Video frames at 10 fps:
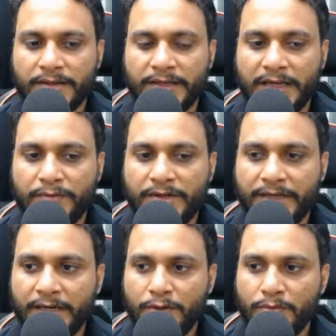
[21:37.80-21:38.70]
Then I will
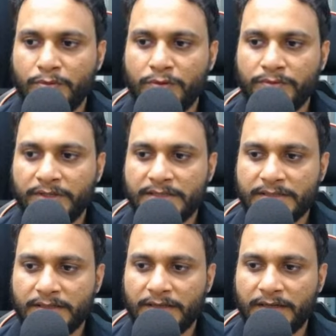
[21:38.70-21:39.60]
try to move
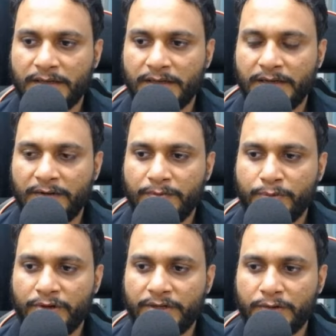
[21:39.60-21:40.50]
this left
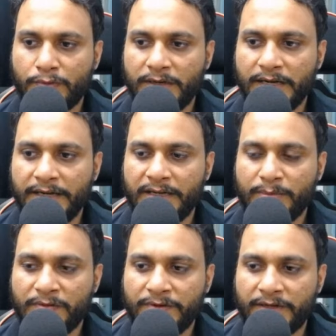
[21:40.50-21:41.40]
pointer one
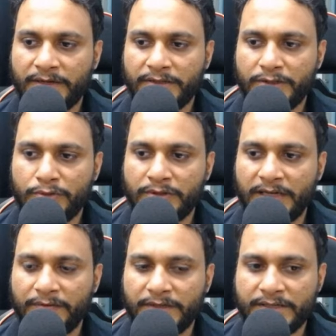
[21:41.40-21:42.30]
item after another to the
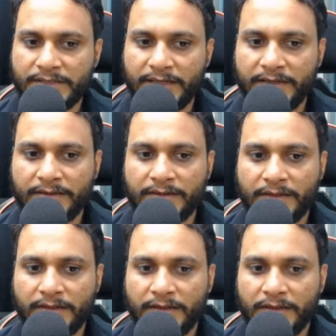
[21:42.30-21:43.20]
left hand side
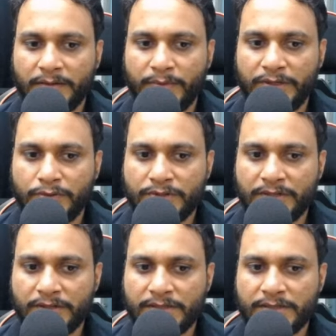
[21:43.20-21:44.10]
by
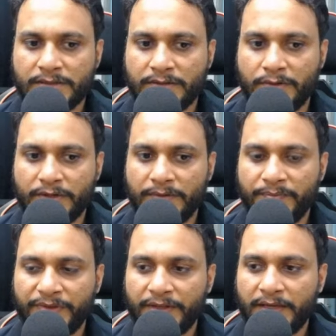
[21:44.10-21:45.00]
using this, okay,
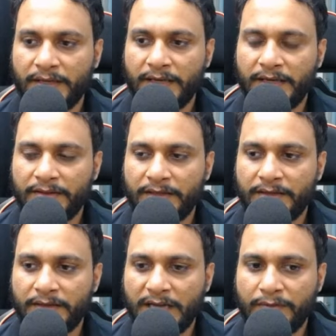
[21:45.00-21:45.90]
and
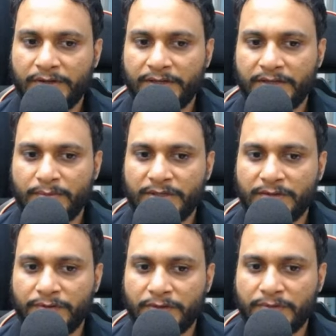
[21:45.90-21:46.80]
then I will decrement
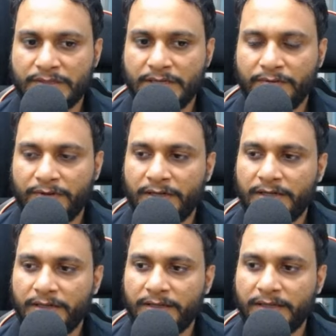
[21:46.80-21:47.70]
the frequency
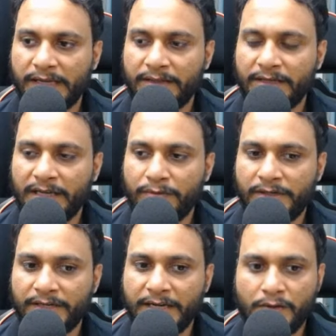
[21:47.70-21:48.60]
definitely, and then I
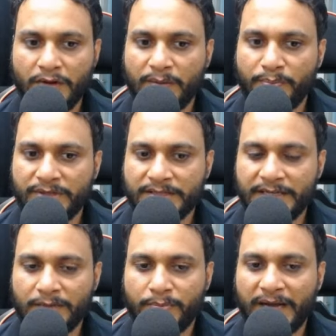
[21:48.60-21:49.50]
will try to
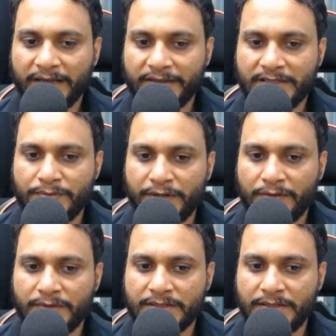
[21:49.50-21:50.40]
compensate back this
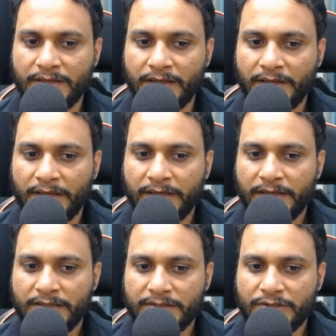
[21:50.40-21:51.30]
frequency
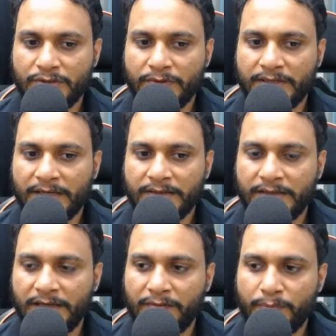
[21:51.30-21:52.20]
in such a way that
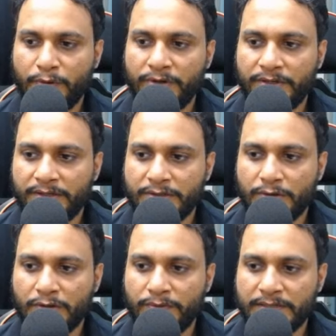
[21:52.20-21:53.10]
the left pointer is
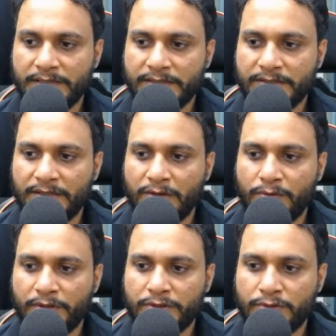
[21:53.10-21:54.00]
always less than
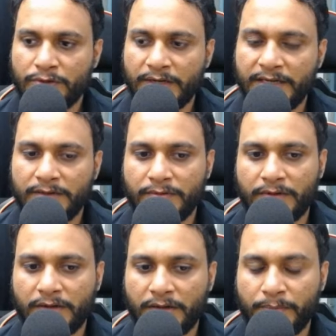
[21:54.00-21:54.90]
equals to your right
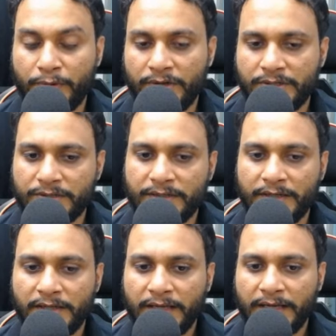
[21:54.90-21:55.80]
pointer,
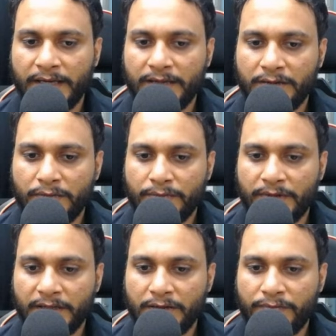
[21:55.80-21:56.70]
and
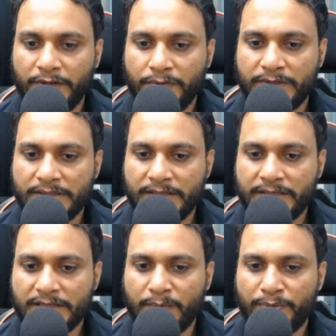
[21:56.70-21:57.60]
the frequency
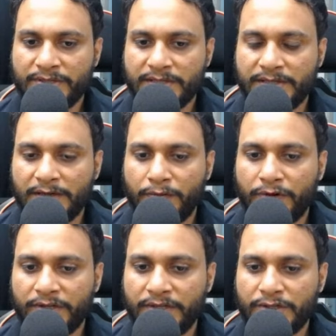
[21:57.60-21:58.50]
is compensated
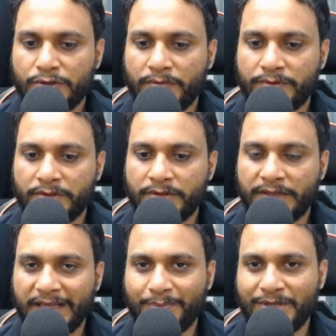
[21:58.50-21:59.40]
for each of the
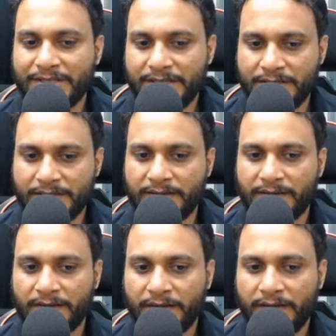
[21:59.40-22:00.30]
ABCs.
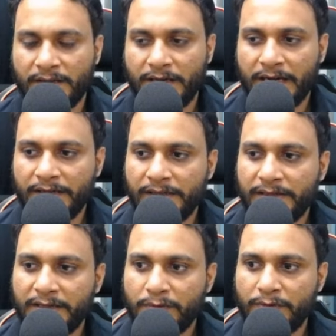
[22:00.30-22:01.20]
Until then, we